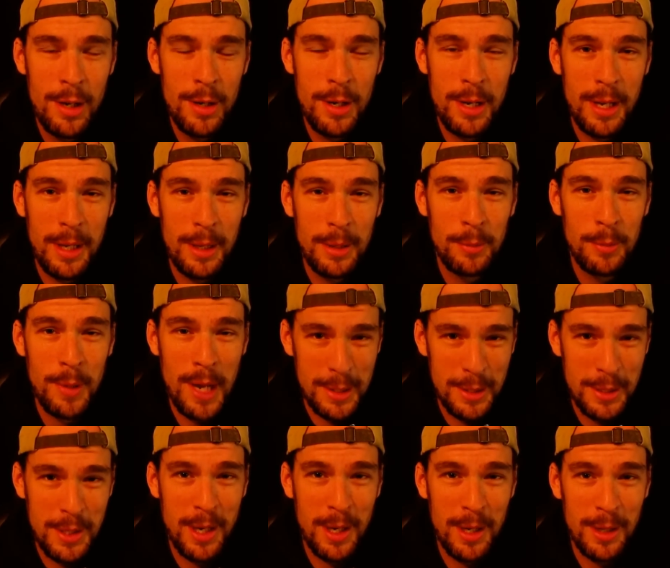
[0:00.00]
Howdy,
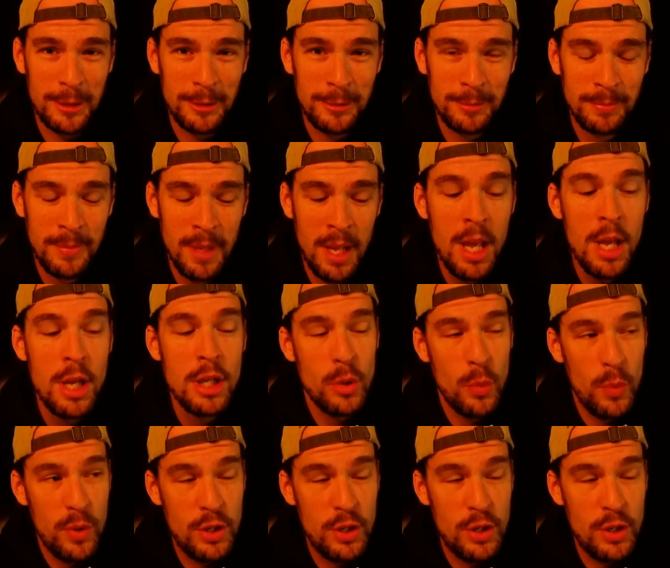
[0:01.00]
Rex here. So